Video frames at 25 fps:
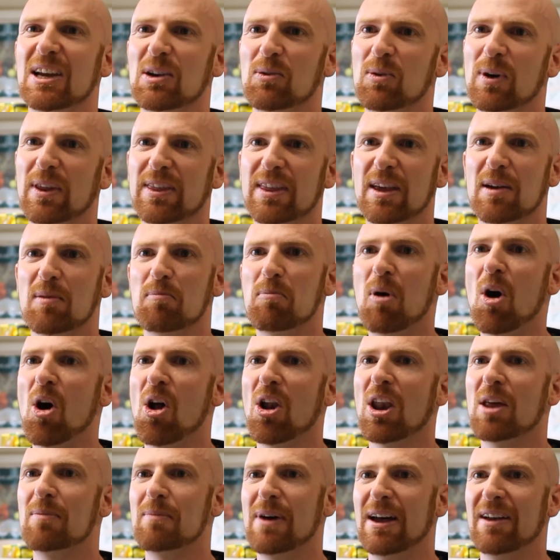with a
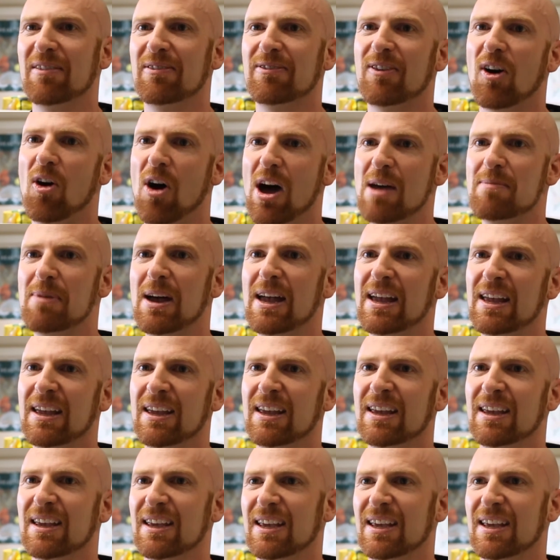polymer fiber